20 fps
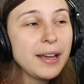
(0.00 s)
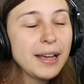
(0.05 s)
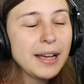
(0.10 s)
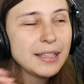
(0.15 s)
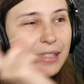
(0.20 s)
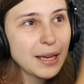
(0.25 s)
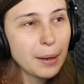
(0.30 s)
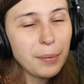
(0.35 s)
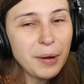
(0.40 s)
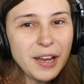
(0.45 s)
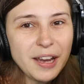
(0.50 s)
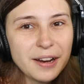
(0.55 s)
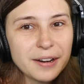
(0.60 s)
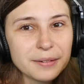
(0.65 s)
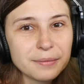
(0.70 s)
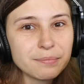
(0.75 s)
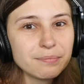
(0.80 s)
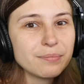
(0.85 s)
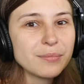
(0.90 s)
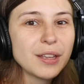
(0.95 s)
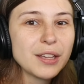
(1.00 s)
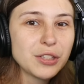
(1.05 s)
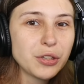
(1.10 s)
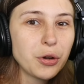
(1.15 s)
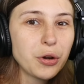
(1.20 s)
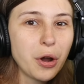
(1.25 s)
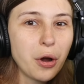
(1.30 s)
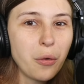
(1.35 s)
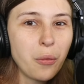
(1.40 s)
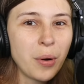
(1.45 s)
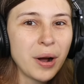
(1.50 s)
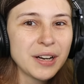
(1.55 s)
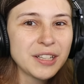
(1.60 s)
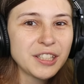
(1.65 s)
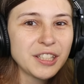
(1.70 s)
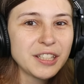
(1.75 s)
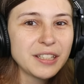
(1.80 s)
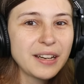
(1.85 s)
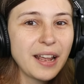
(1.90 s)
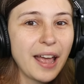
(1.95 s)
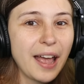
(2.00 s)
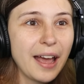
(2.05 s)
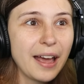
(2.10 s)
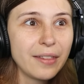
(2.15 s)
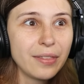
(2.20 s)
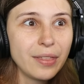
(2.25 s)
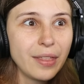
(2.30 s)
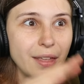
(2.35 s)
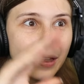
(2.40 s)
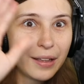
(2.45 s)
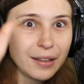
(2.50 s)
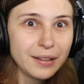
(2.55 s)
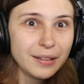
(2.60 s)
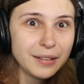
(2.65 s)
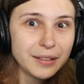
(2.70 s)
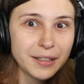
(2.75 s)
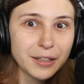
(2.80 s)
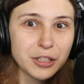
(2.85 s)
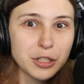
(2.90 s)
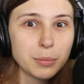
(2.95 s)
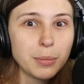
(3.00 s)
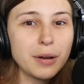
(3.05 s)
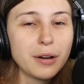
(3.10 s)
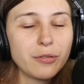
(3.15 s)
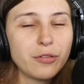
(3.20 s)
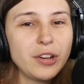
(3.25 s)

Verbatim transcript: It's up here. So go watch it and there's some other